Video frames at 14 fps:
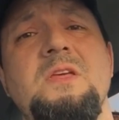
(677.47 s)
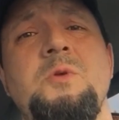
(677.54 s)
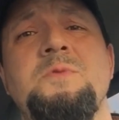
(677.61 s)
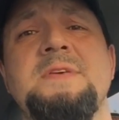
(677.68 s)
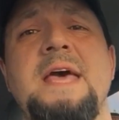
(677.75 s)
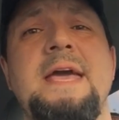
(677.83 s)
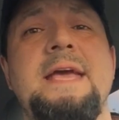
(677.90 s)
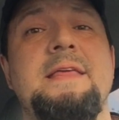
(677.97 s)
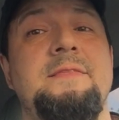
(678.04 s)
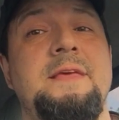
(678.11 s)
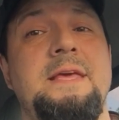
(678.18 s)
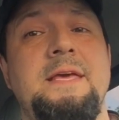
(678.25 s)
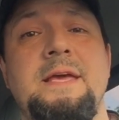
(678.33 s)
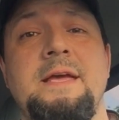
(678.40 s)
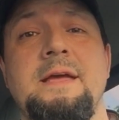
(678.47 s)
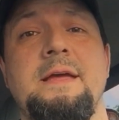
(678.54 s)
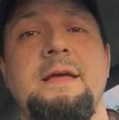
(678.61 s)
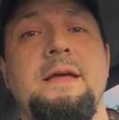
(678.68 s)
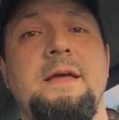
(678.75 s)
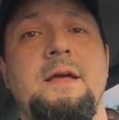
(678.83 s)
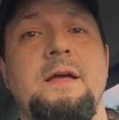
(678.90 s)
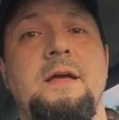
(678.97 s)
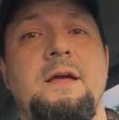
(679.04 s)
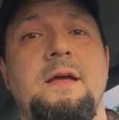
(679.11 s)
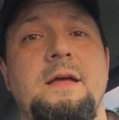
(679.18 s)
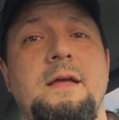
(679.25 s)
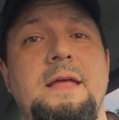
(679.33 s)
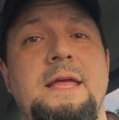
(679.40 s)
You take the
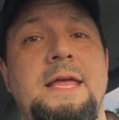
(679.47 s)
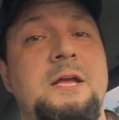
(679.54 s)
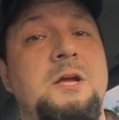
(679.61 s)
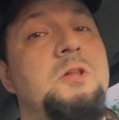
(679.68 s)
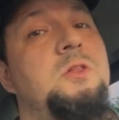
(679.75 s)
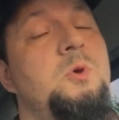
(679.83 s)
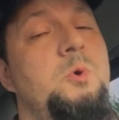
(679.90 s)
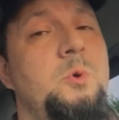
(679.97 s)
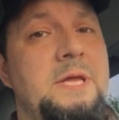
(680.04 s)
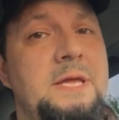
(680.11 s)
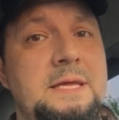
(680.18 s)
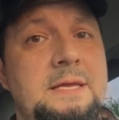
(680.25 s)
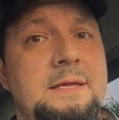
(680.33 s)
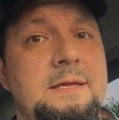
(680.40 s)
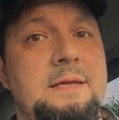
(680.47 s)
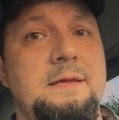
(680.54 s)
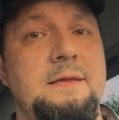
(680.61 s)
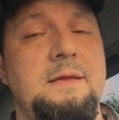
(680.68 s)
included